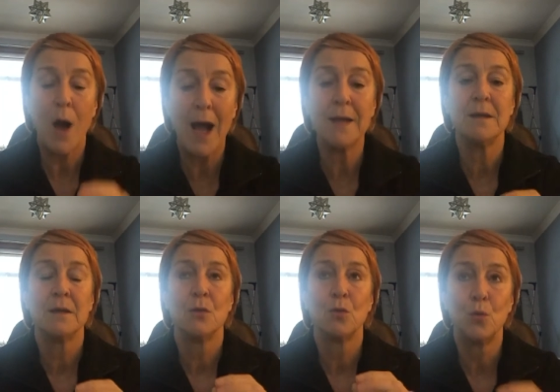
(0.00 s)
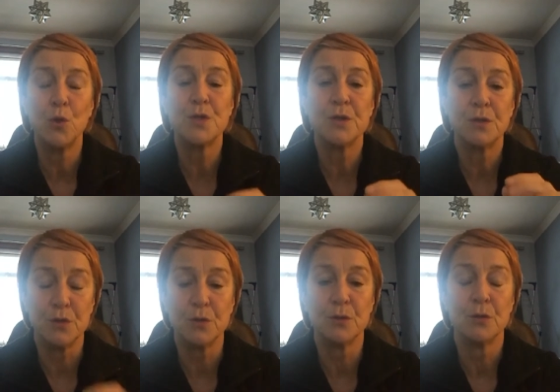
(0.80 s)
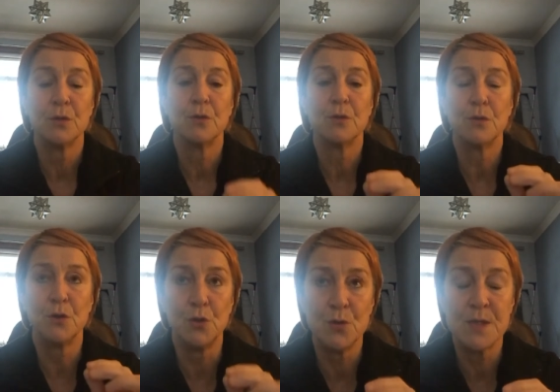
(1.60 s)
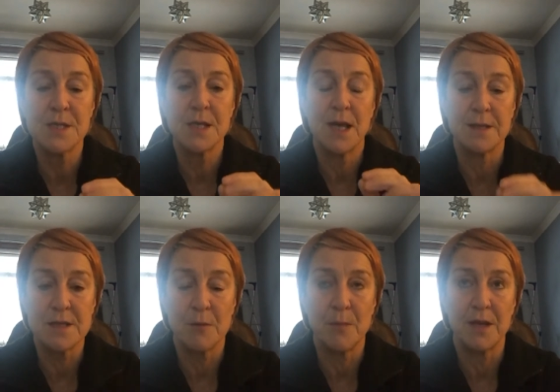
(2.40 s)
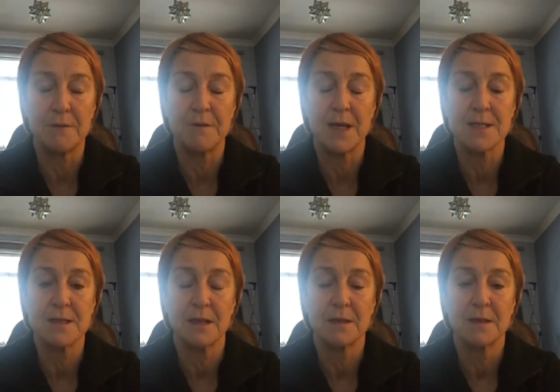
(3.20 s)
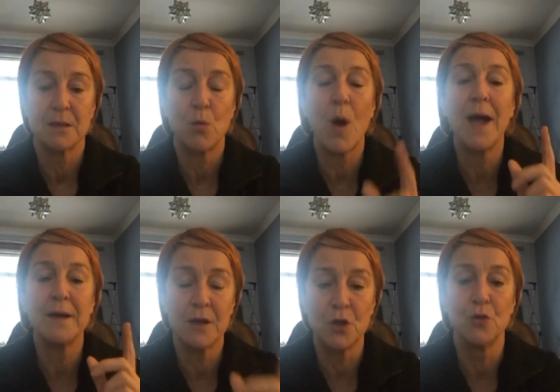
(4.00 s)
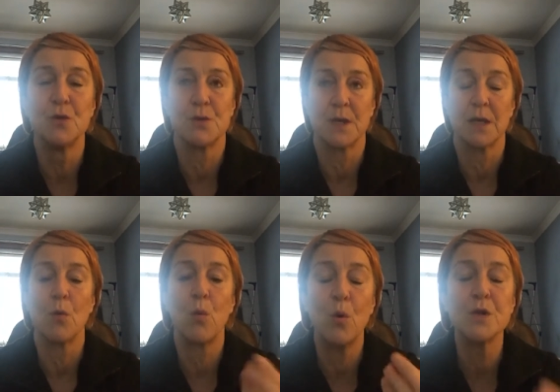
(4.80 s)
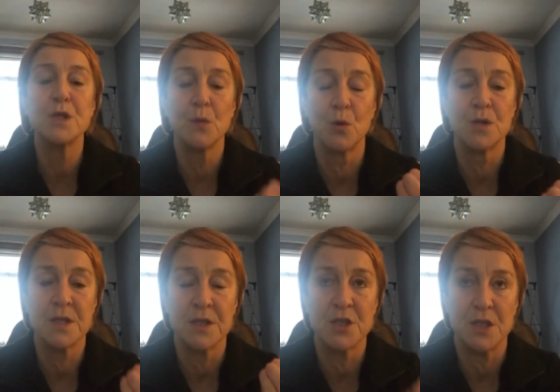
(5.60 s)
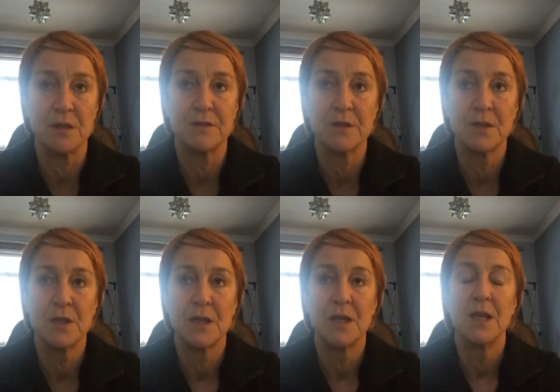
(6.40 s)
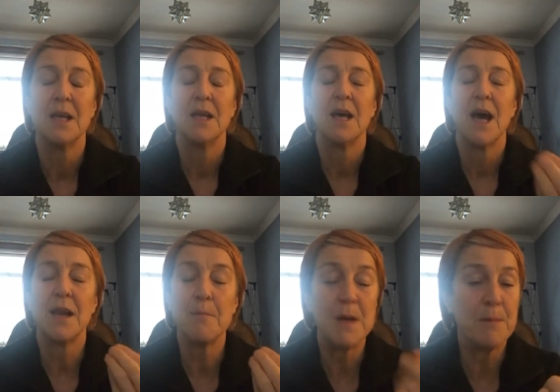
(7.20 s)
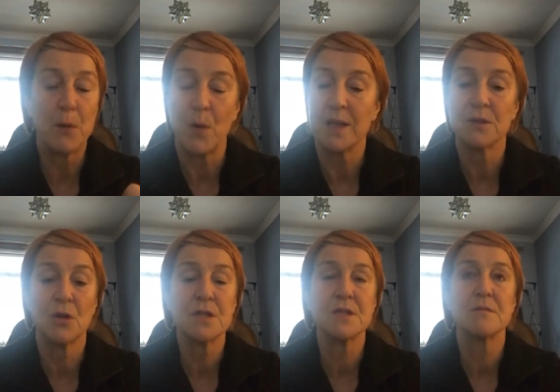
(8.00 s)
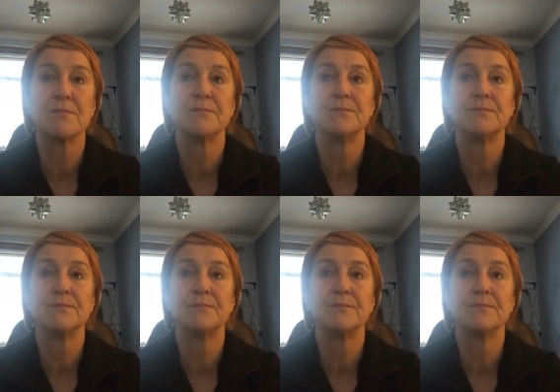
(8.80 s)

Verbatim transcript: why would you use intermittent fasting why are you doing it what do you want to achieve and it may be weight loss